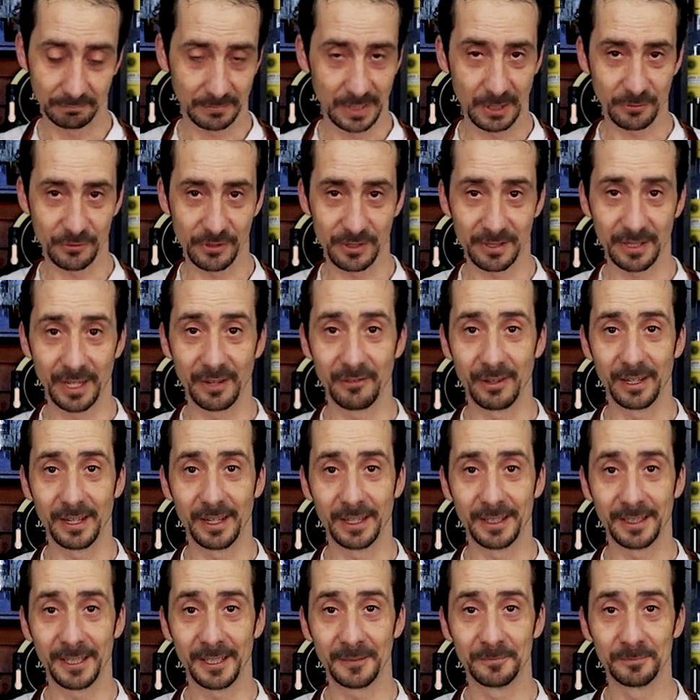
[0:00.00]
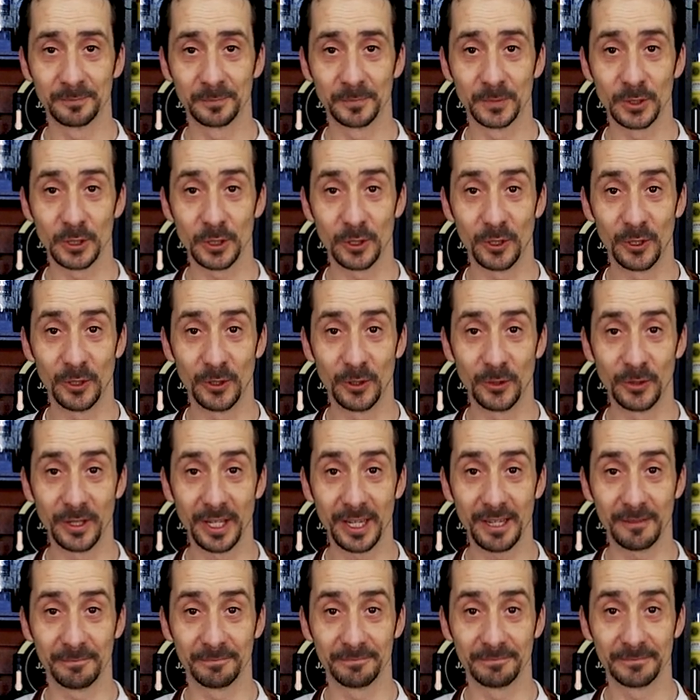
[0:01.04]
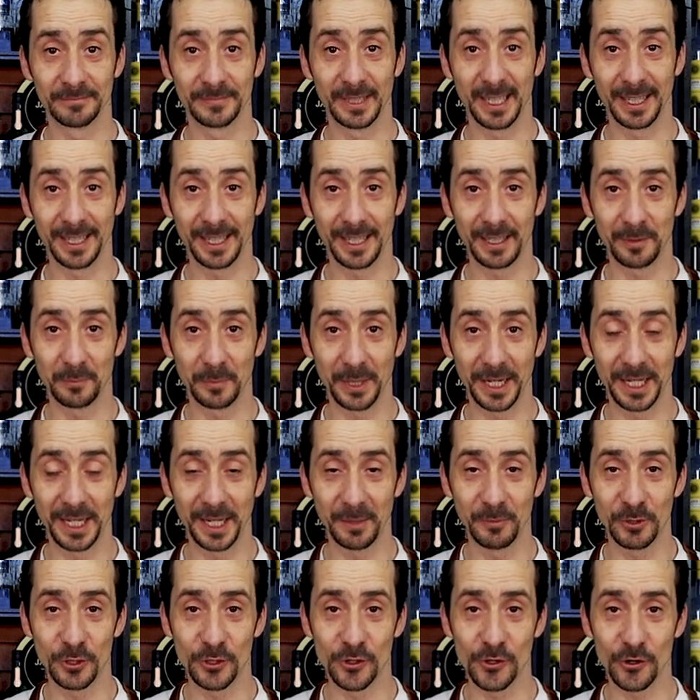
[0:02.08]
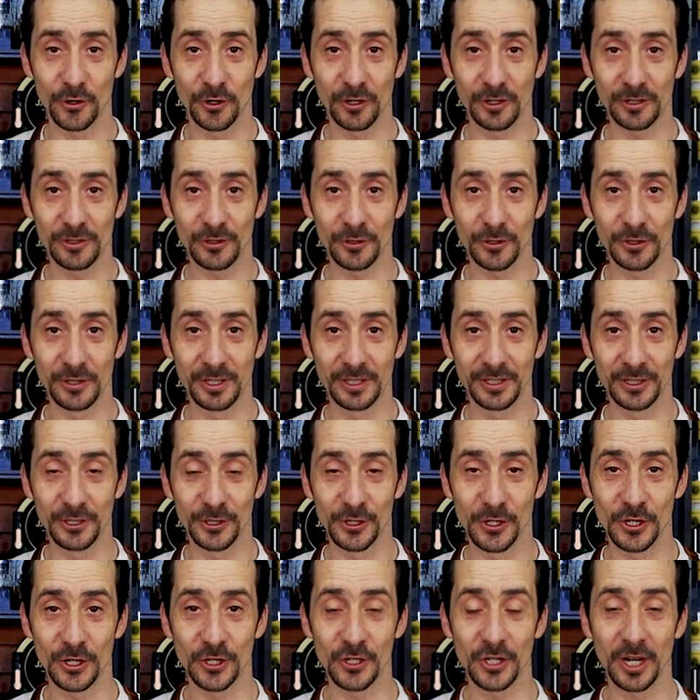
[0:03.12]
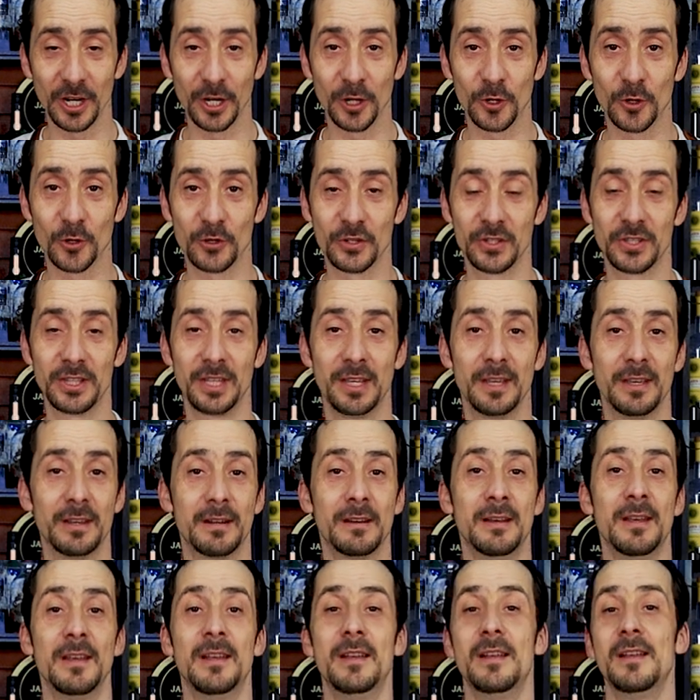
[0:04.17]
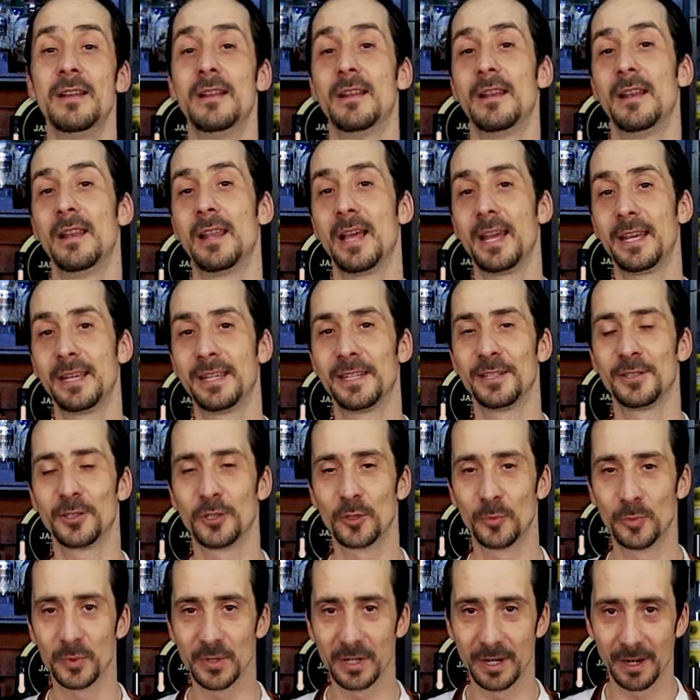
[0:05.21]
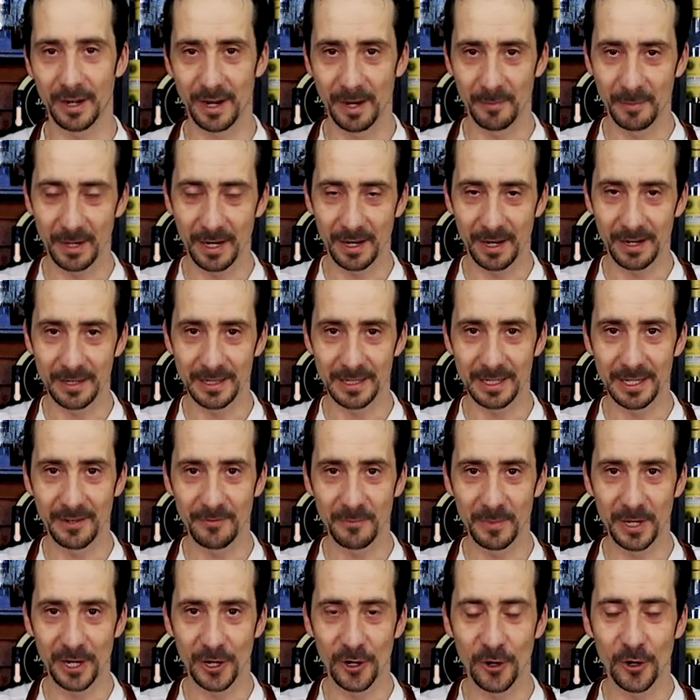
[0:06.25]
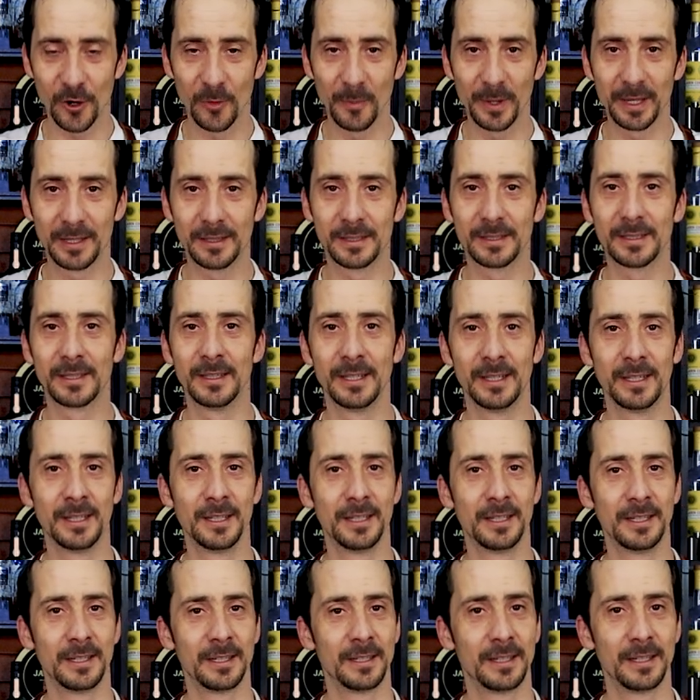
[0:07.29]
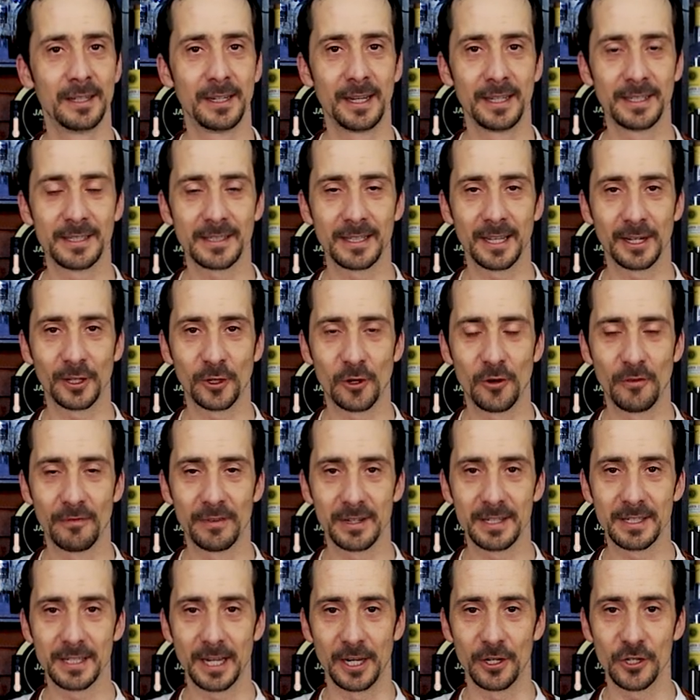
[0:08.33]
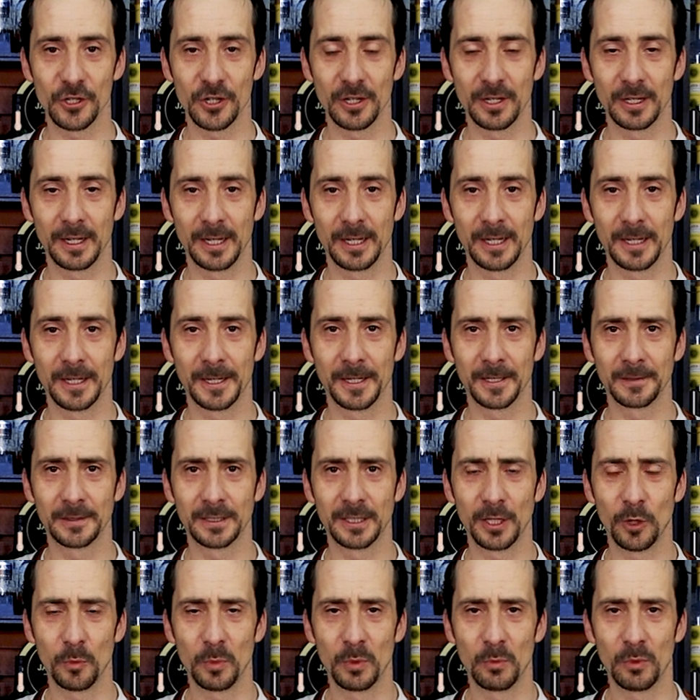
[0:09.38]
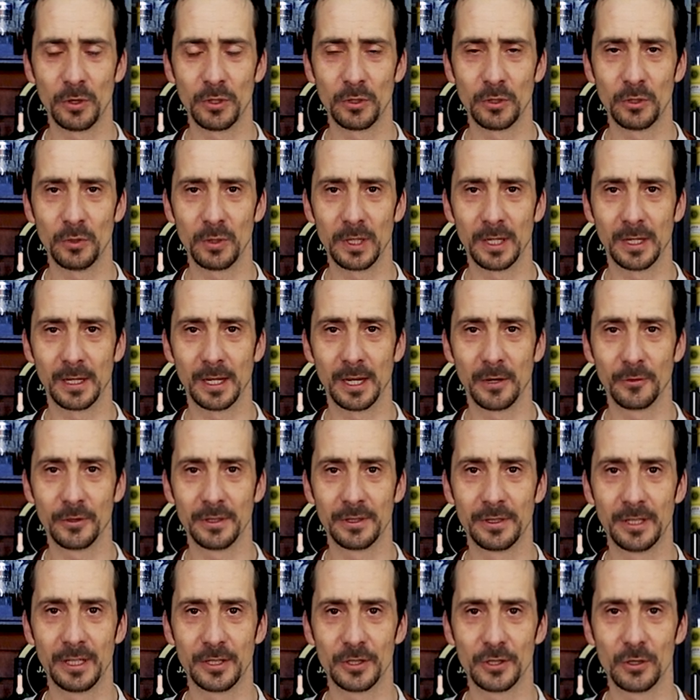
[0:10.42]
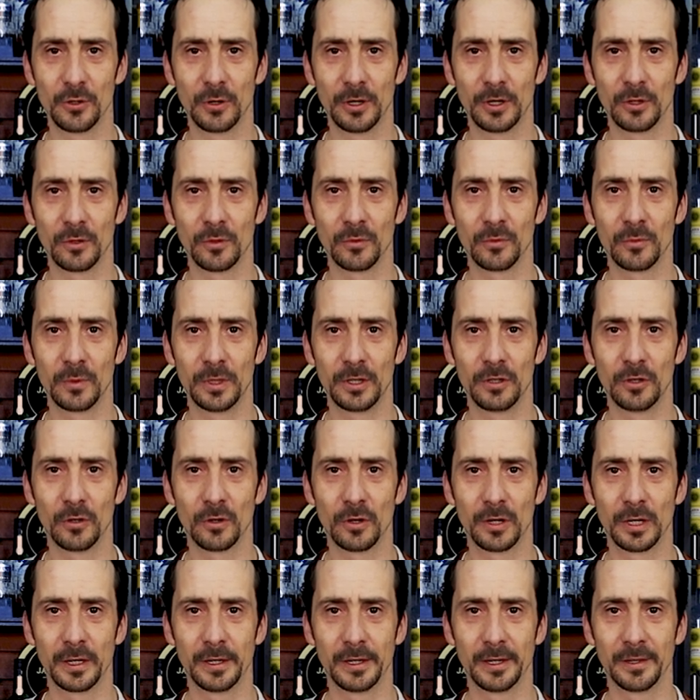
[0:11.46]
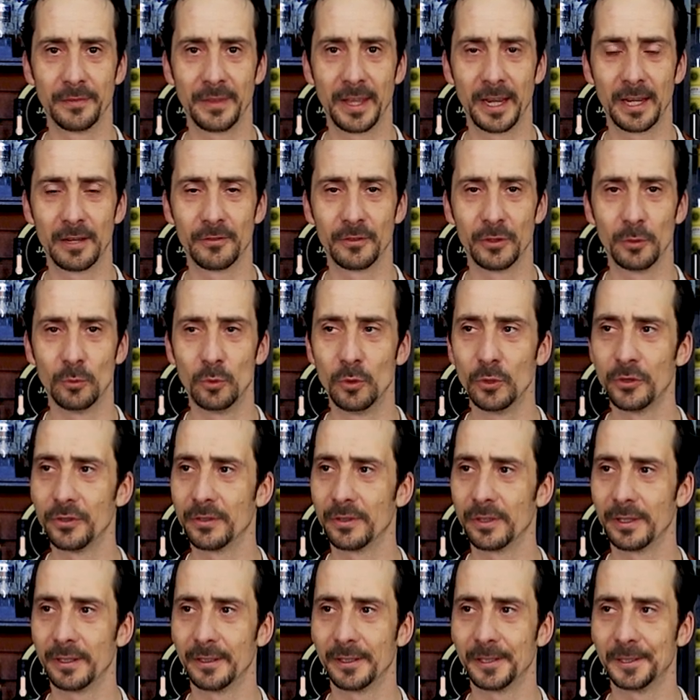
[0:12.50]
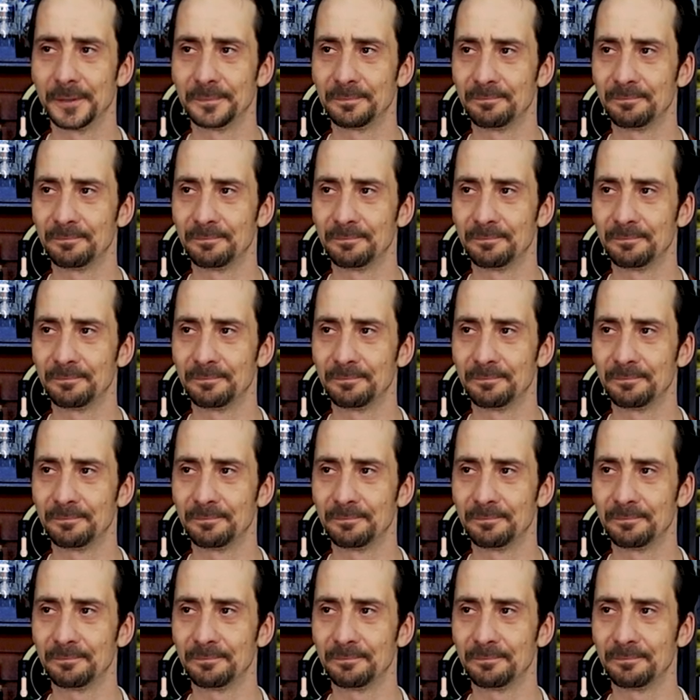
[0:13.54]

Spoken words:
I'll just have it like that. So yeah, again, my name is George, this is Just Shake or Stir. Like and subscribe, guys, leave me a comment, let's start a conversation, and tell me what you're doing, how the thing's going on with your neck of the wood, and